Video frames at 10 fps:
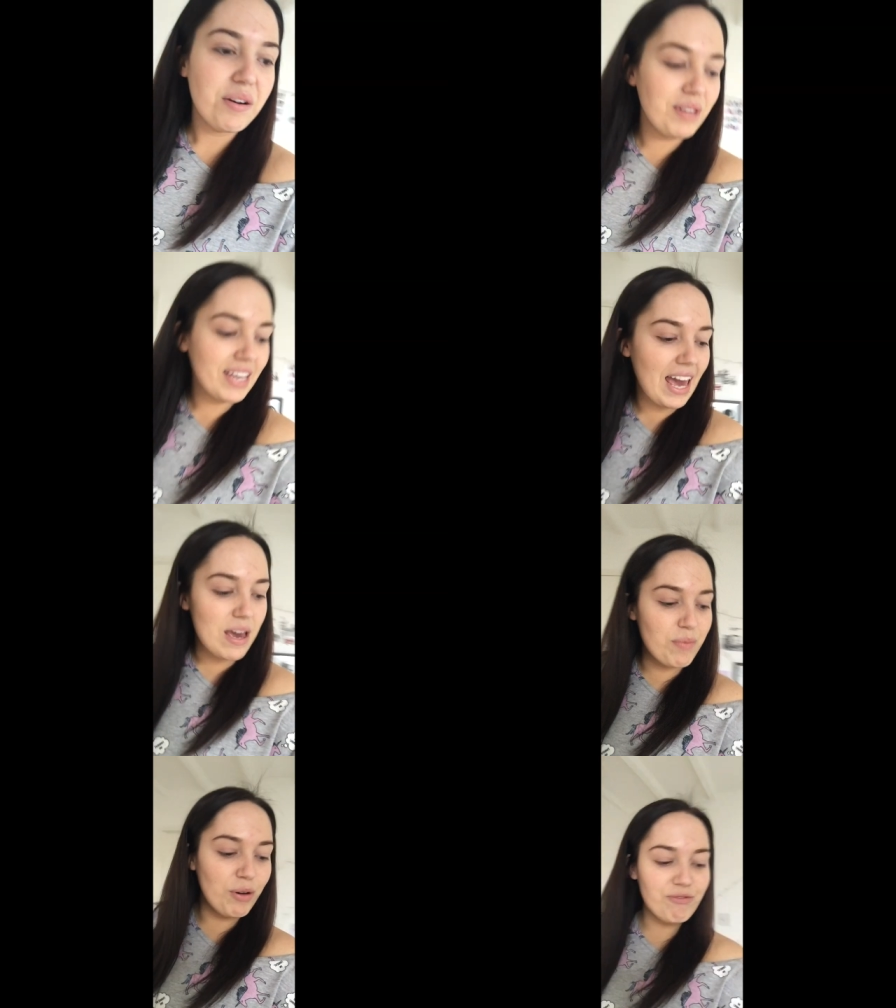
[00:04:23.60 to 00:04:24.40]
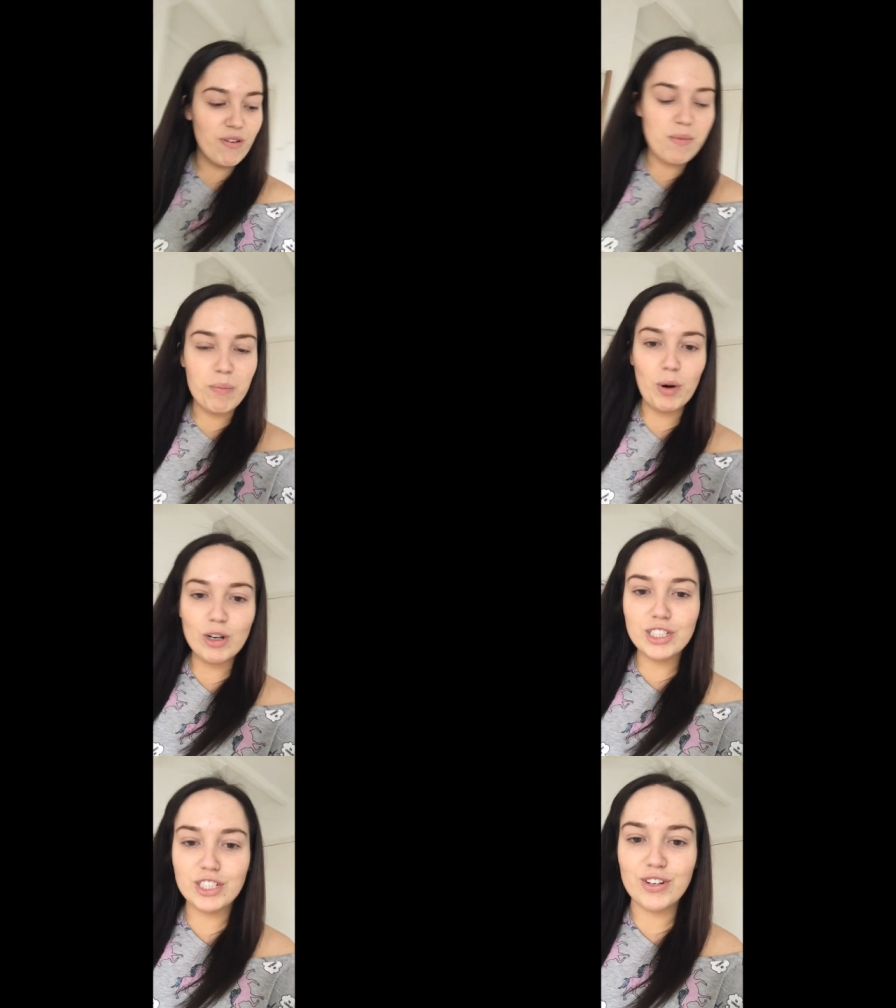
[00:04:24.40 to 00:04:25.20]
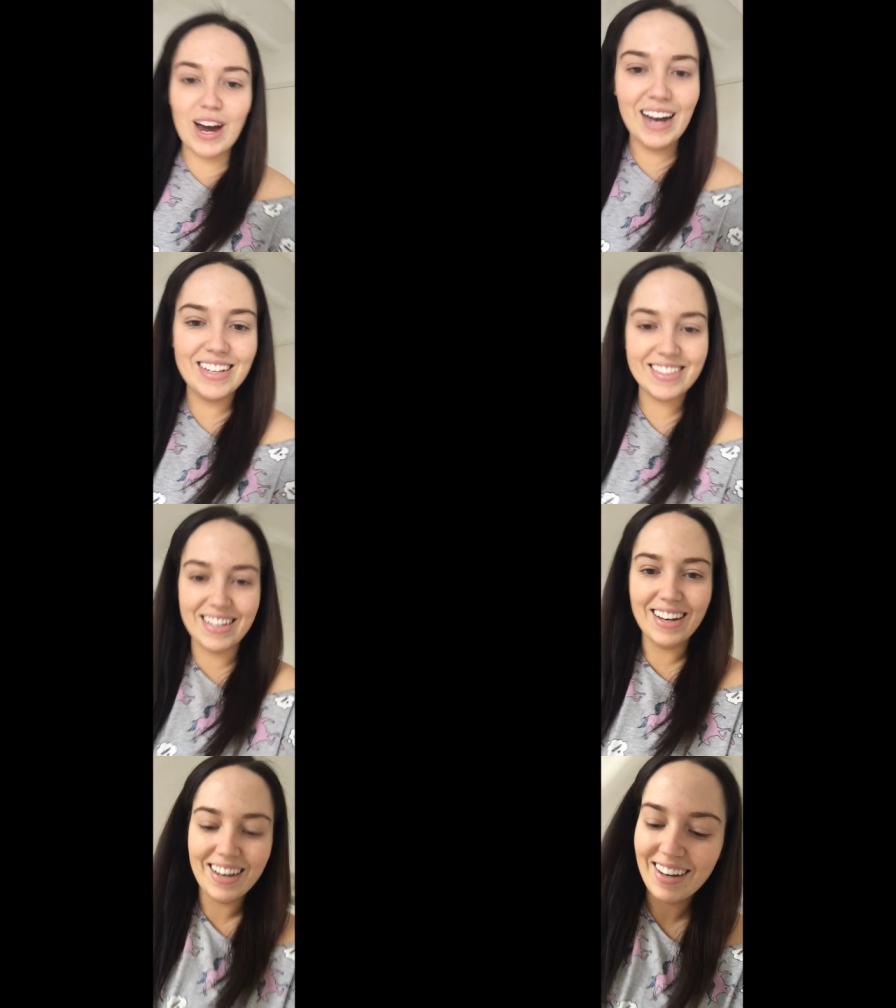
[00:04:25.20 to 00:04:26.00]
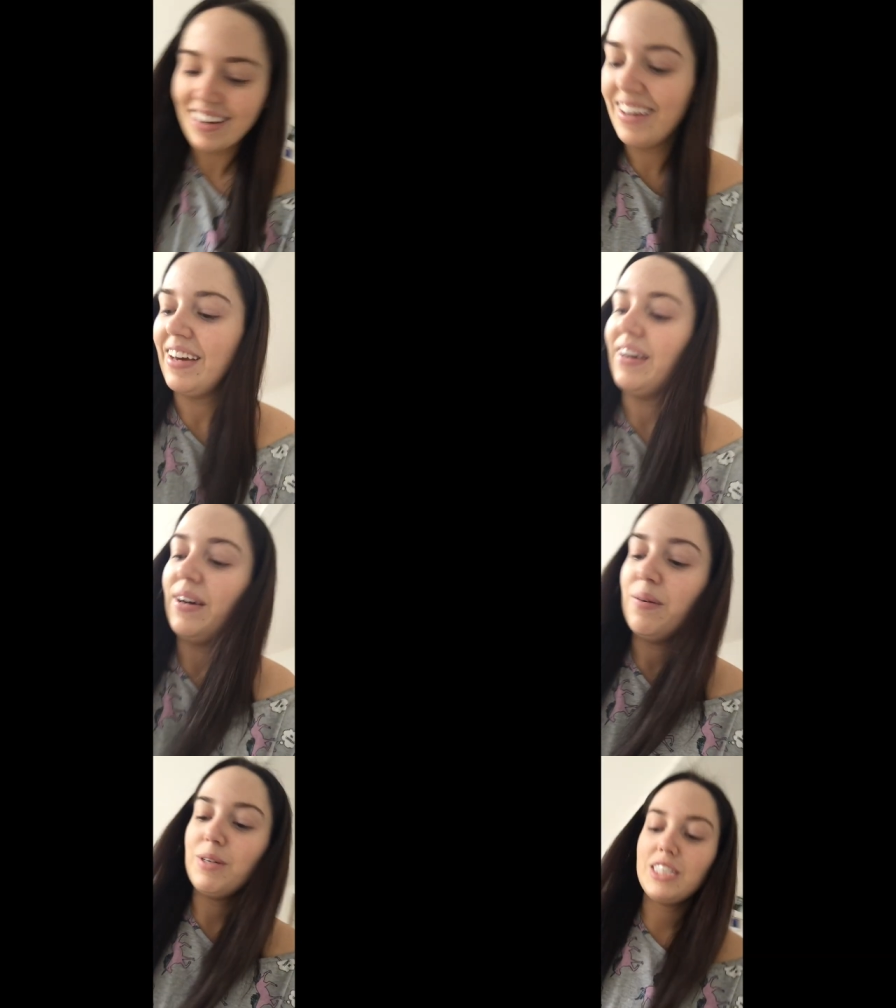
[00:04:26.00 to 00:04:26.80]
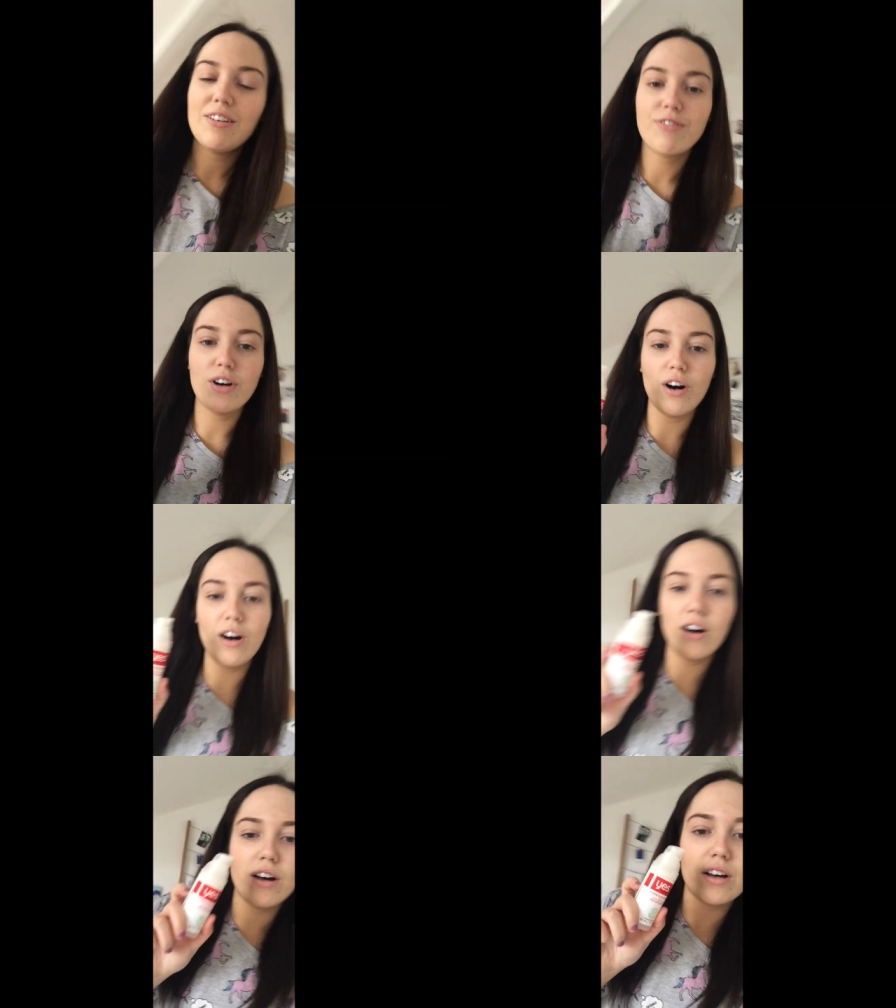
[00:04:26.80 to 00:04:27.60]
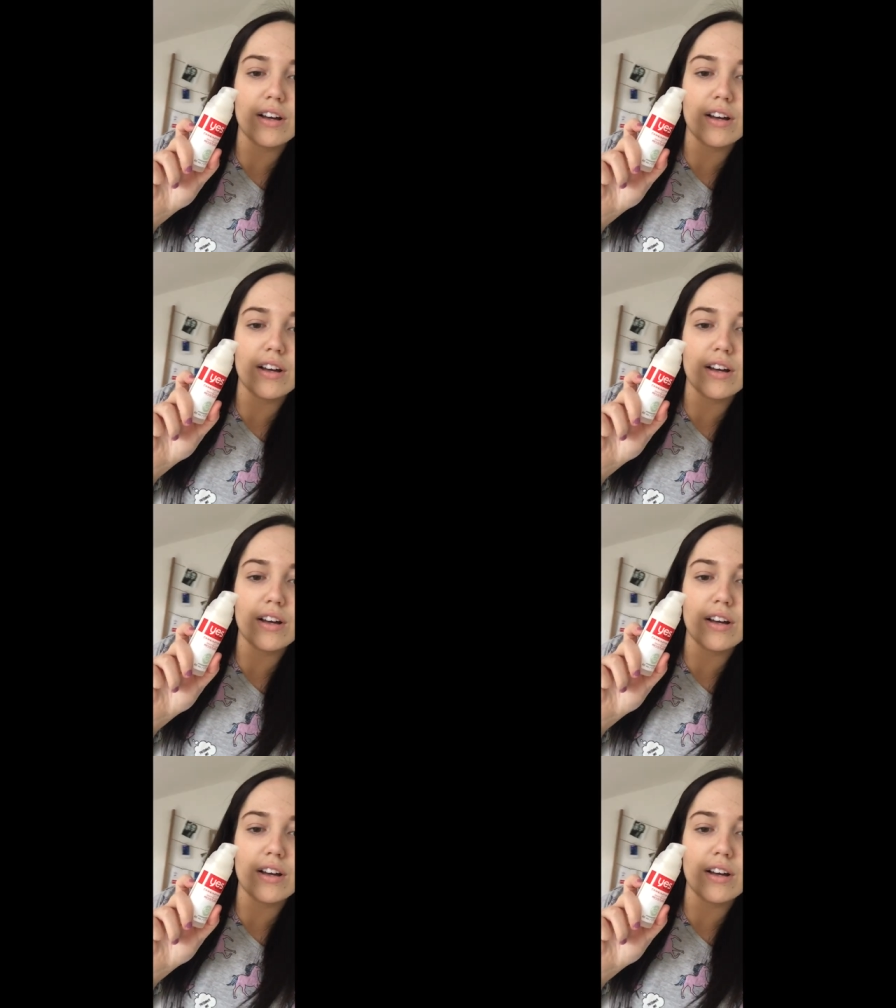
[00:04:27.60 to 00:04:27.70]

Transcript: I only came up for my moisturiser which I've got.